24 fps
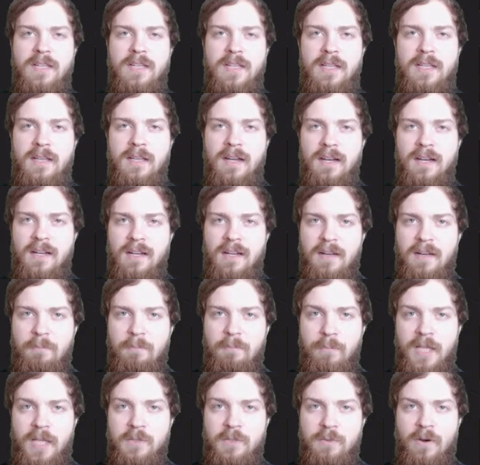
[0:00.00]
the
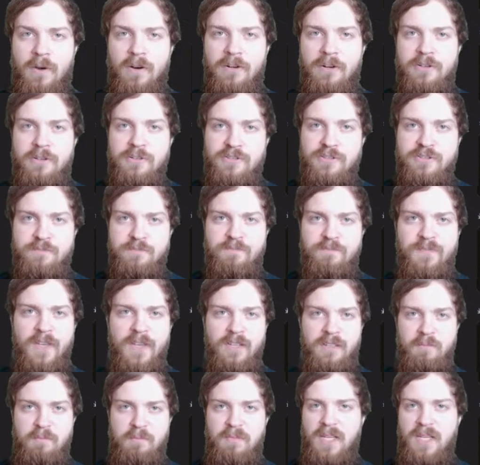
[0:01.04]
Planeswalkers
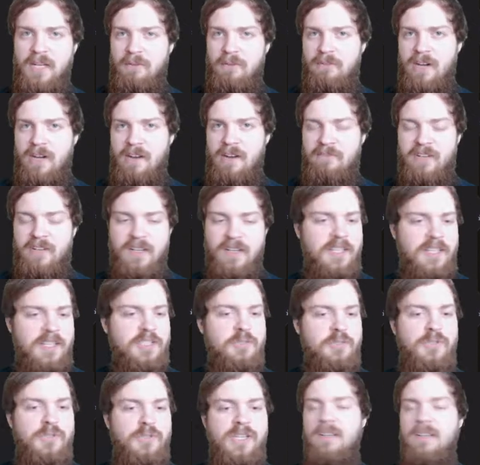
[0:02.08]
on the plane of
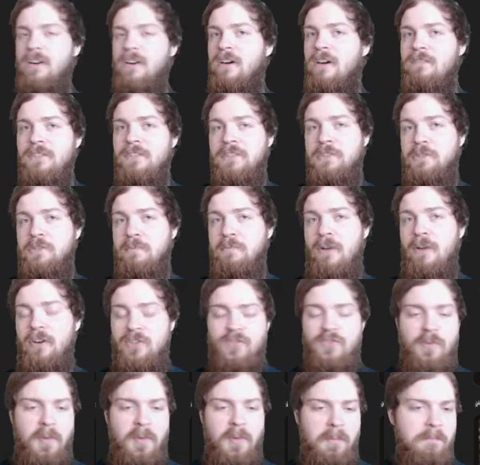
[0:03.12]
Ravnica so he could harvest their
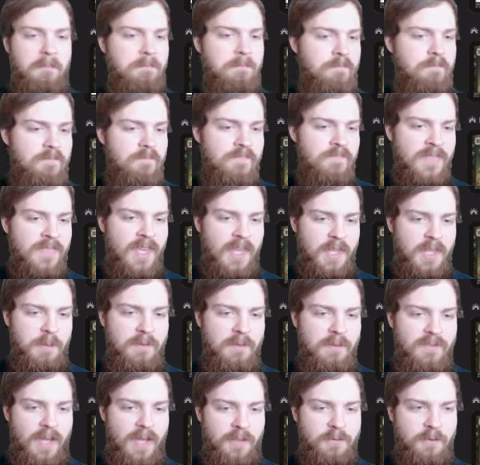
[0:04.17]
sparks from him. Then
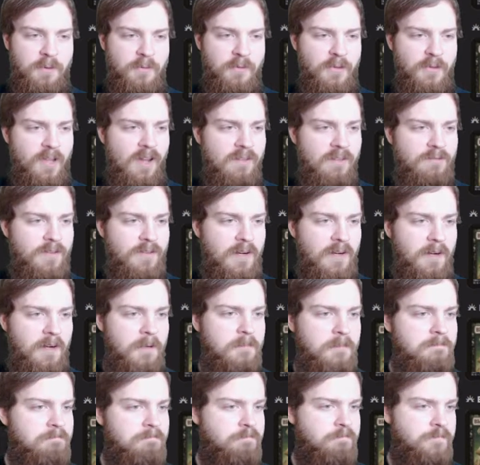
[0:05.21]
we've got Throne of the
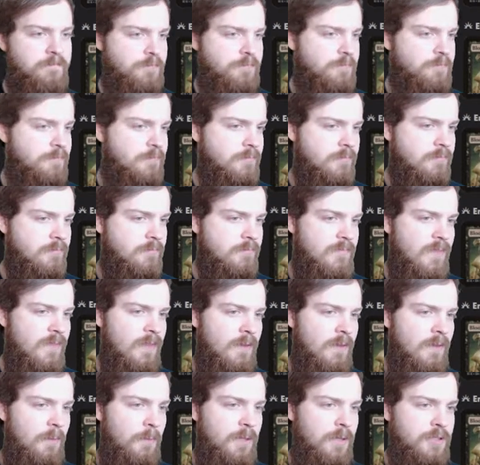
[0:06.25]
God-Pharaoh,
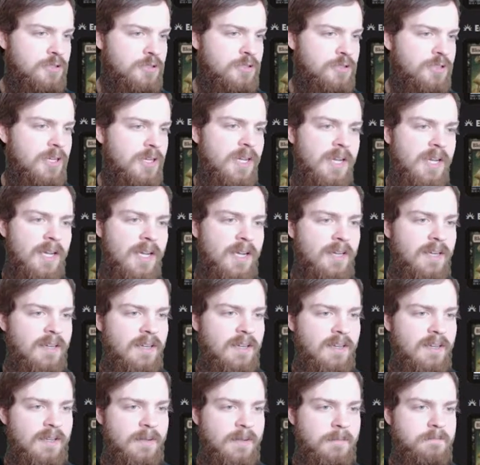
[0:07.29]
which
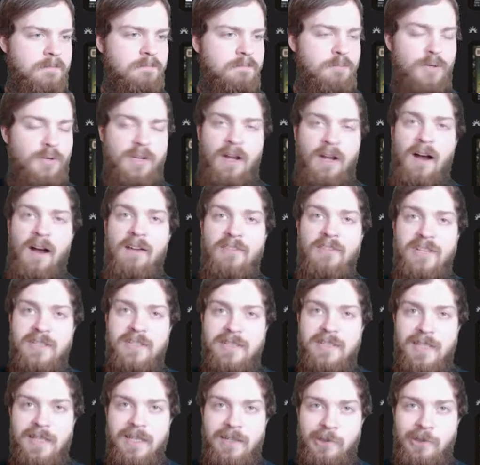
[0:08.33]
pretty
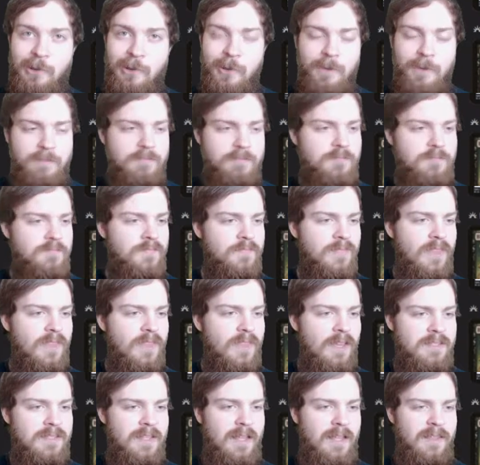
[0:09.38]
obvious include.
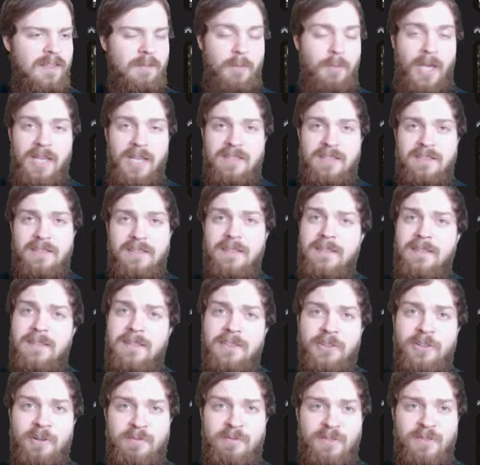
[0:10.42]
It's not the best
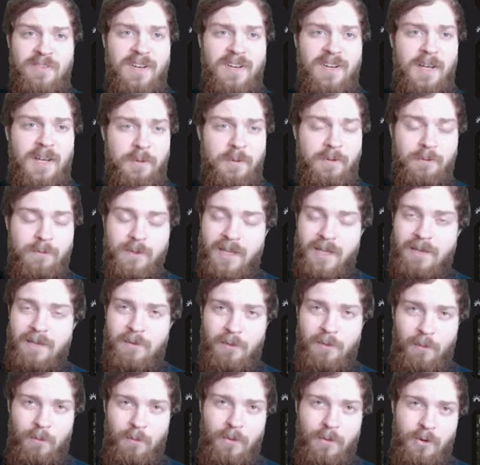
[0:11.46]
in terms of our deck. We don't really
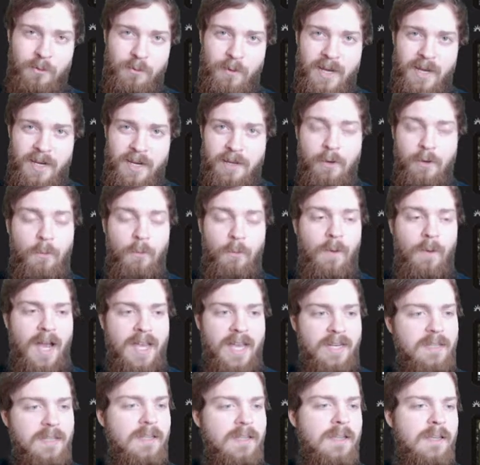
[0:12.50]
have a good way to go
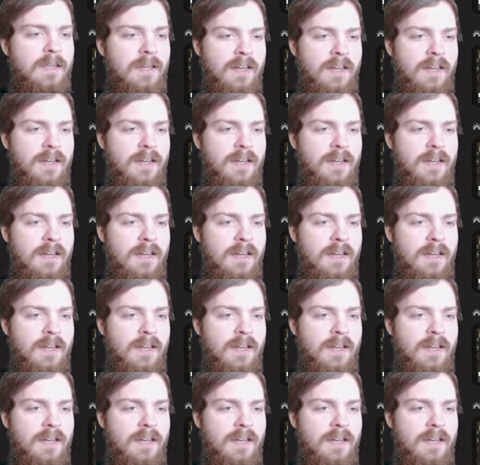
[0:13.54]
wide,